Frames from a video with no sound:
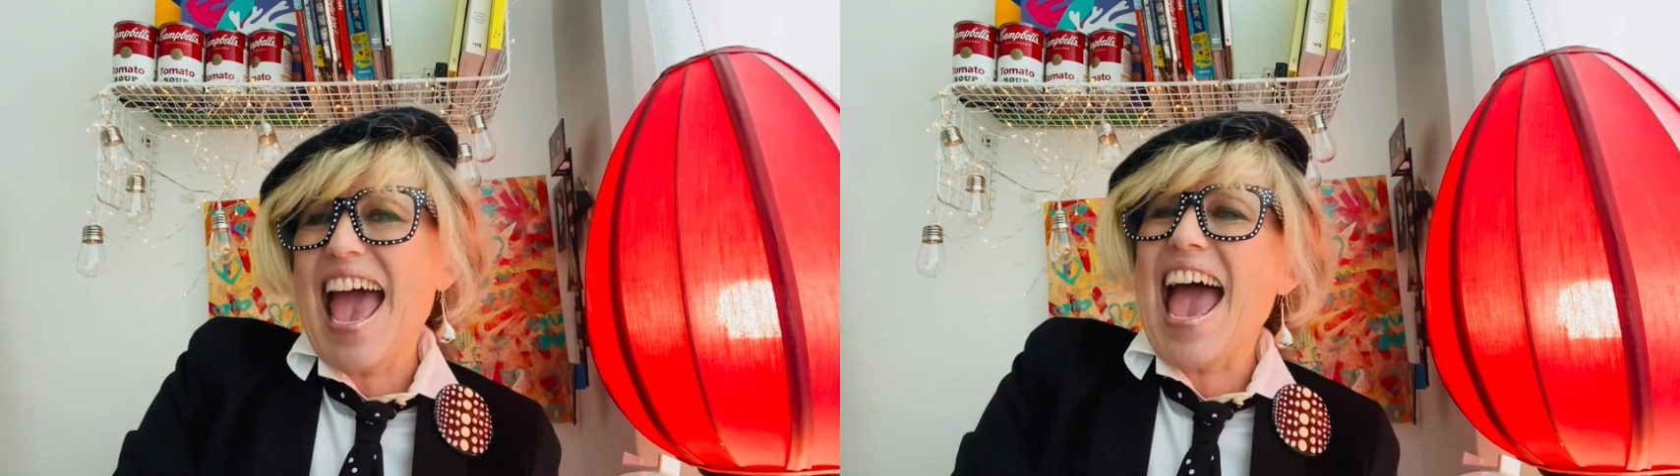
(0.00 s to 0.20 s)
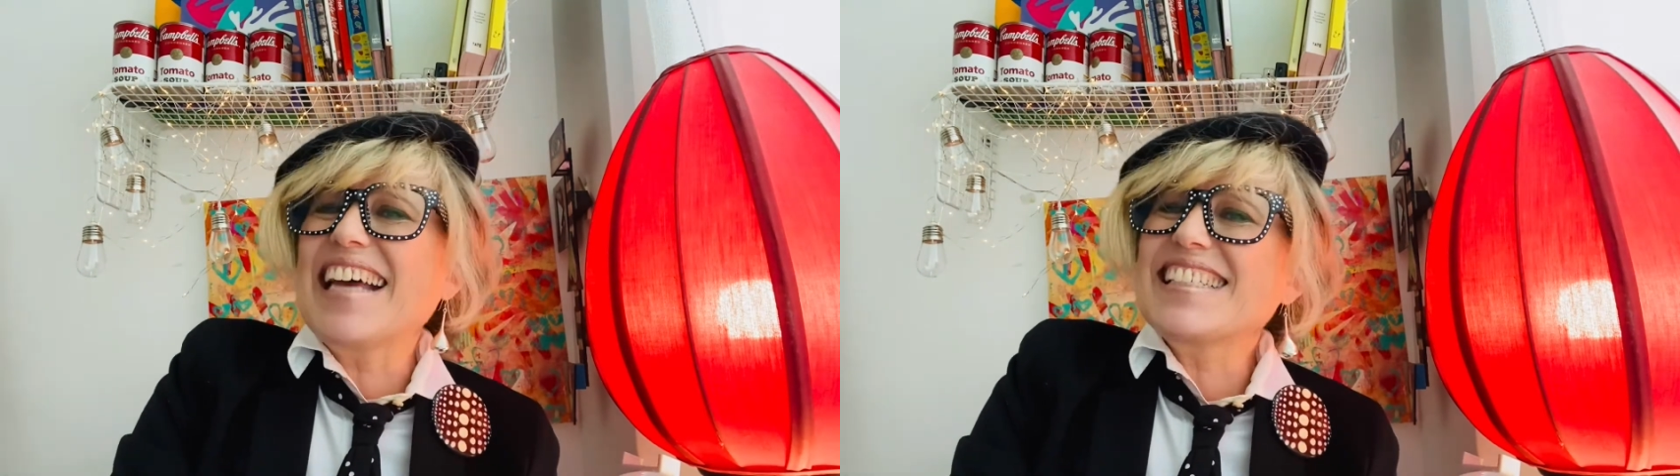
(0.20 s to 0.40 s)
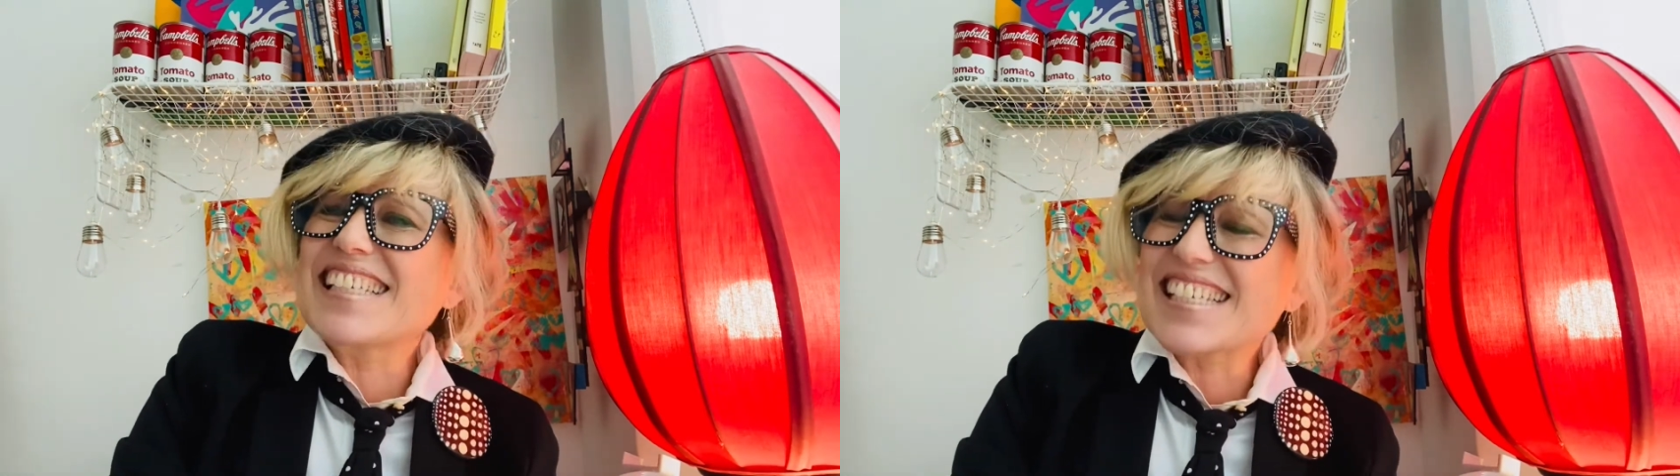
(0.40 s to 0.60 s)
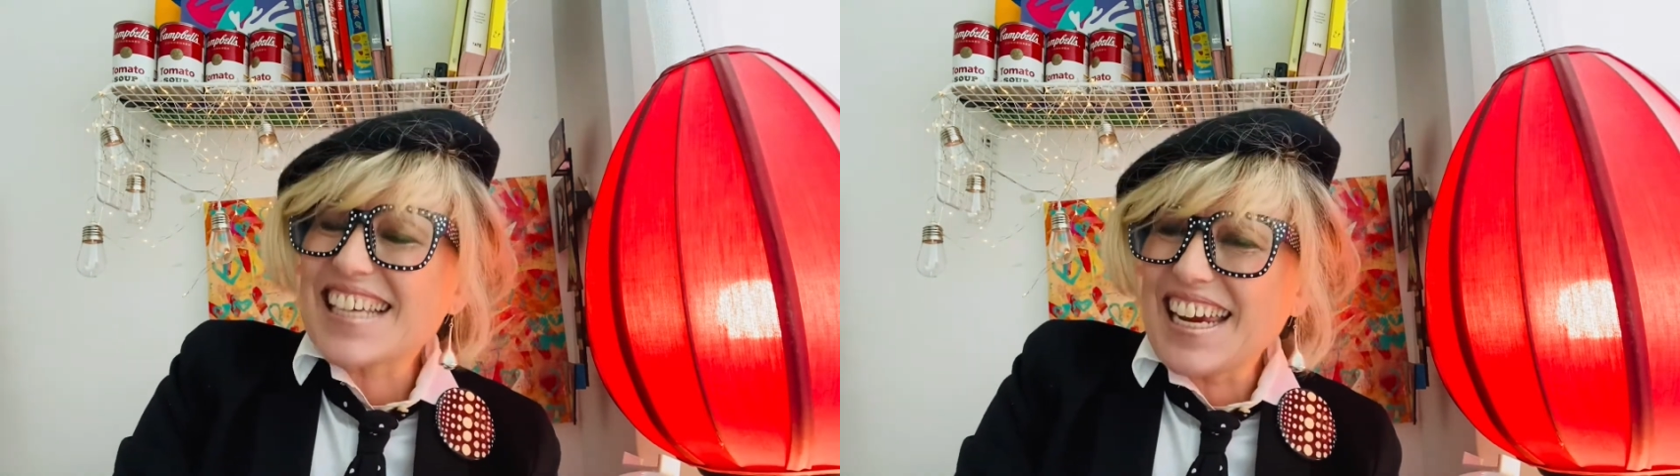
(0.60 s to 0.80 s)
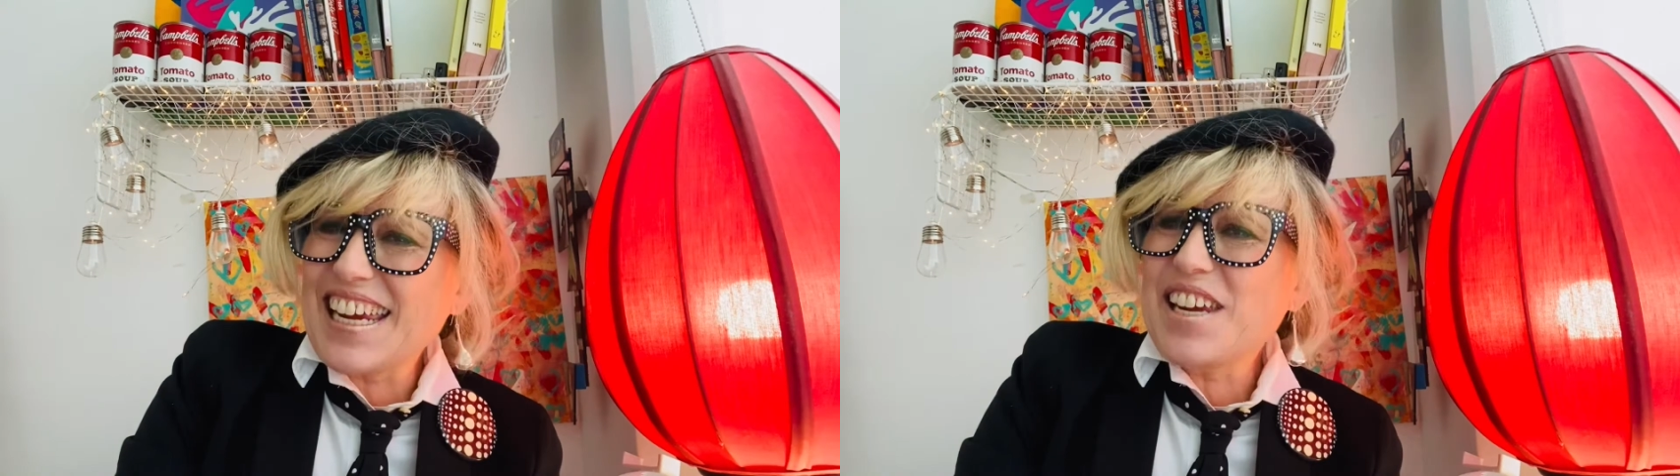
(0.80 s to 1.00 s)
and
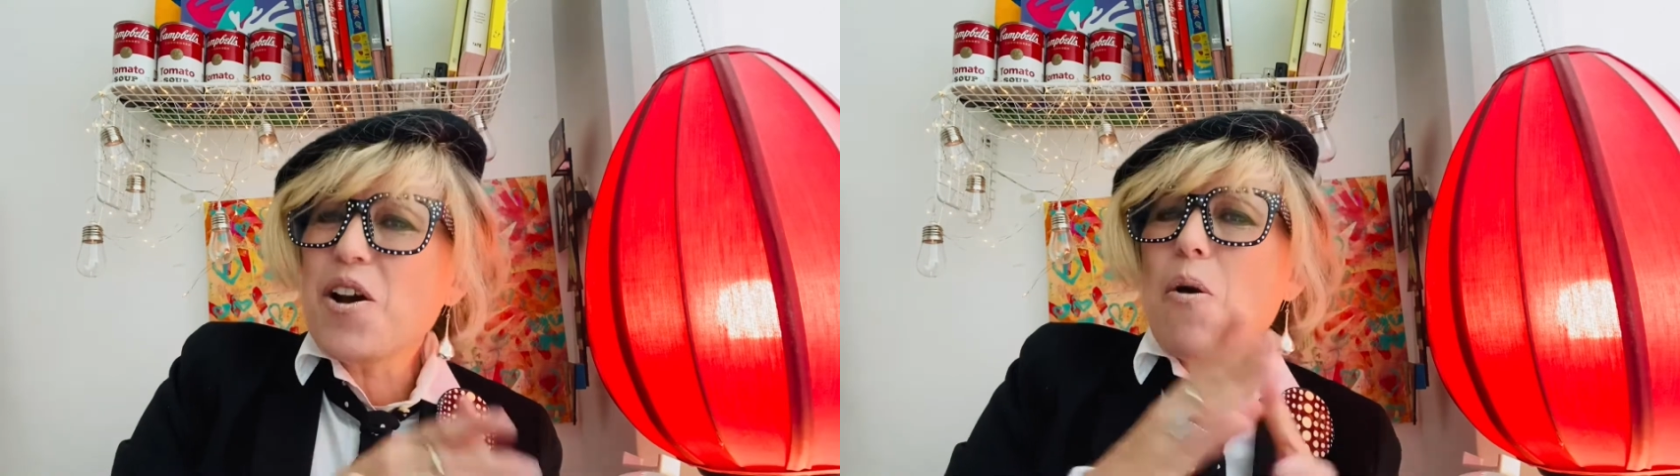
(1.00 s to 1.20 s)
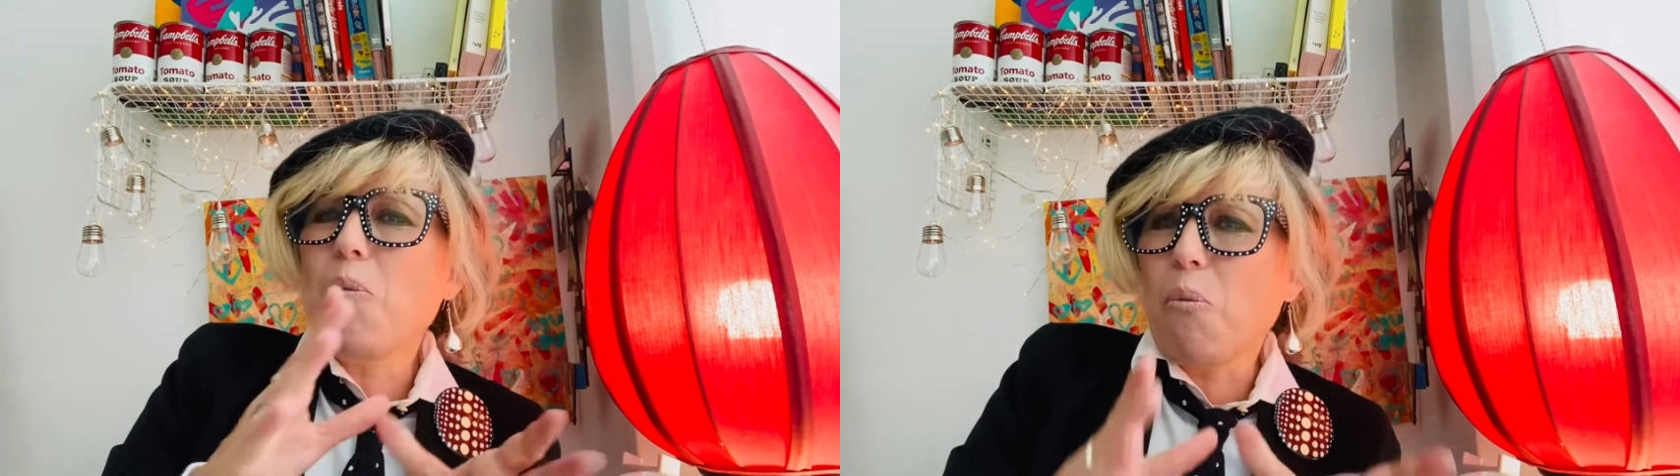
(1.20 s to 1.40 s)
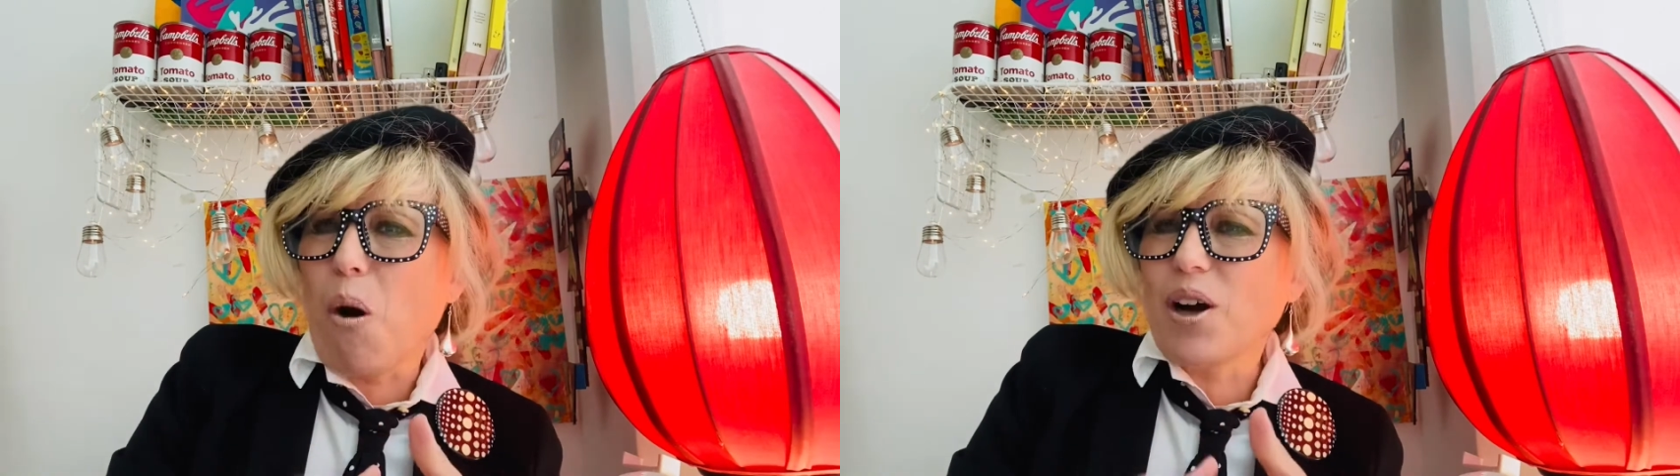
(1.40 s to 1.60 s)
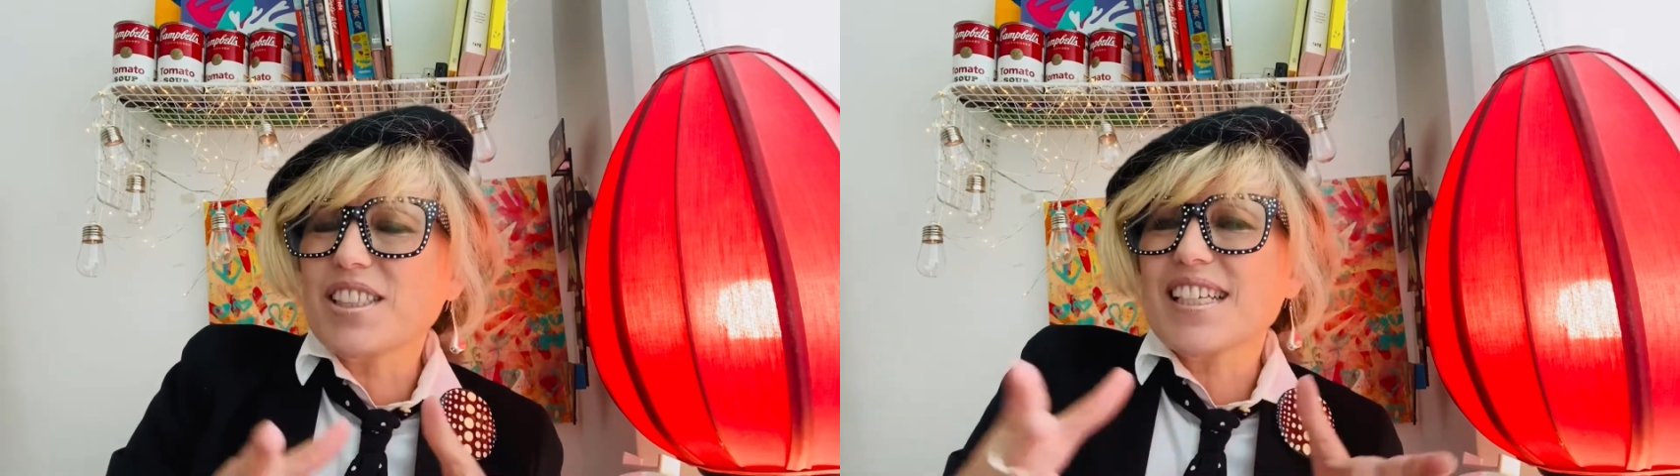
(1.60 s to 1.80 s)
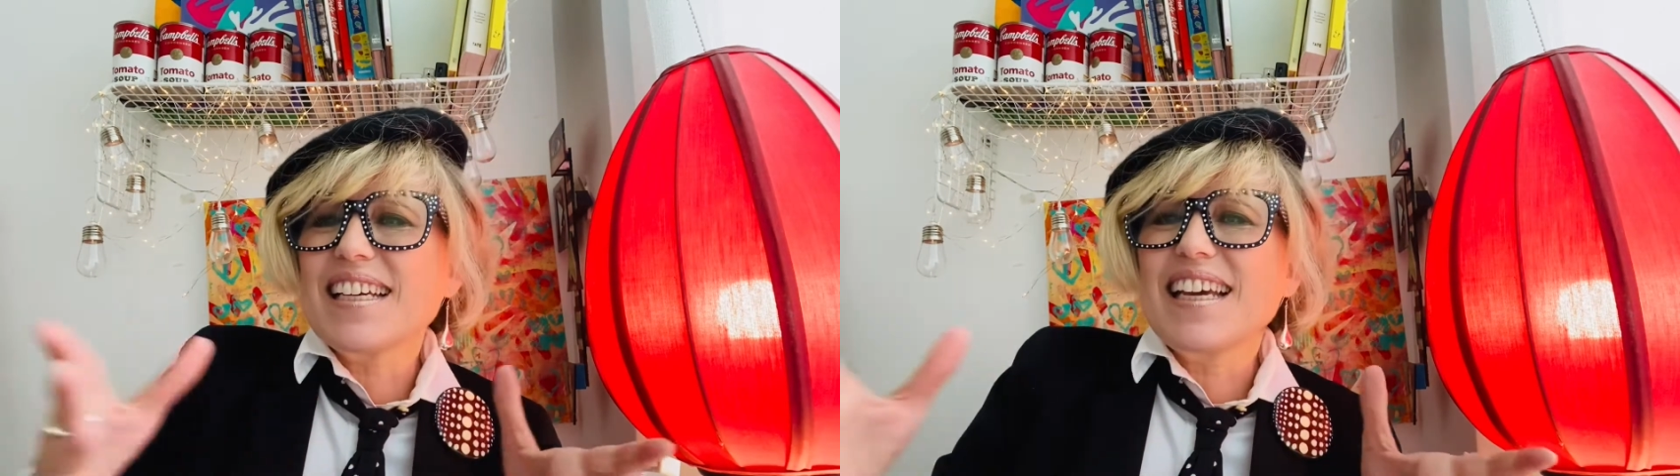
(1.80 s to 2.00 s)
see what